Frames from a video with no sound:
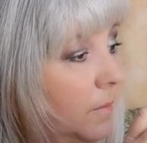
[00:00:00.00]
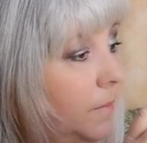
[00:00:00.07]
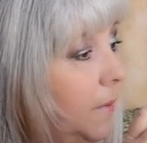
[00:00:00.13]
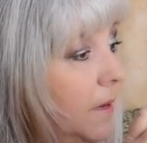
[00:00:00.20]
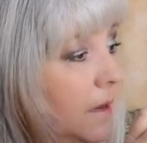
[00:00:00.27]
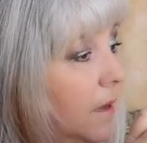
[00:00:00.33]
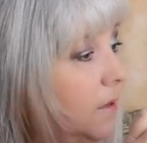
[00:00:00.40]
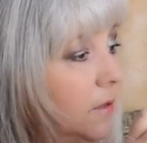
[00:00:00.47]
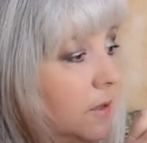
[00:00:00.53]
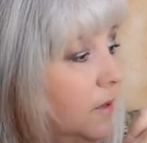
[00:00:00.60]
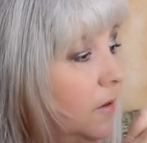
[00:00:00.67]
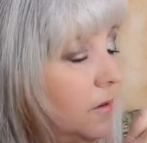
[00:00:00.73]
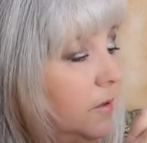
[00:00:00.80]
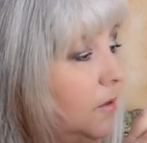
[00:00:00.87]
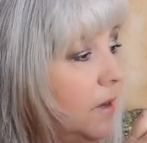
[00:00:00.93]
because
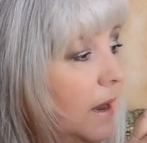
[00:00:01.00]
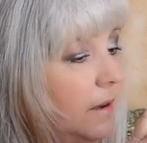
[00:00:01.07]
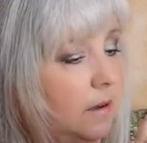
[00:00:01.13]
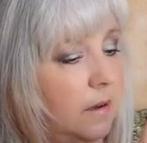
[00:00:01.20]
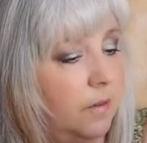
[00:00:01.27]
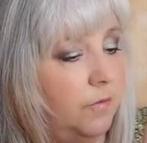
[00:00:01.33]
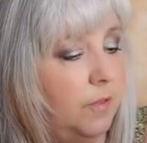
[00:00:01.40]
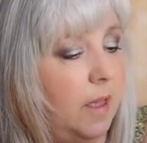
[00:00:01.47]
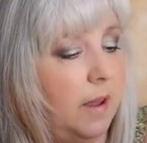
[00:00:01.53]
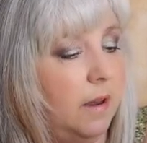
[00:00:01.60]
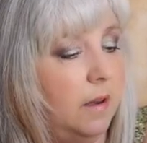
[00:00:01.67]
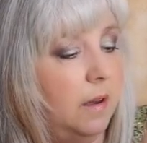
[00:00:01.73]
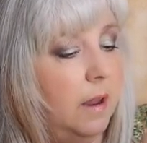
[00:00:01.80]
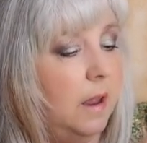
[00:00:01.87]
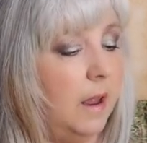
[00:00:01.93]
there's not enough light.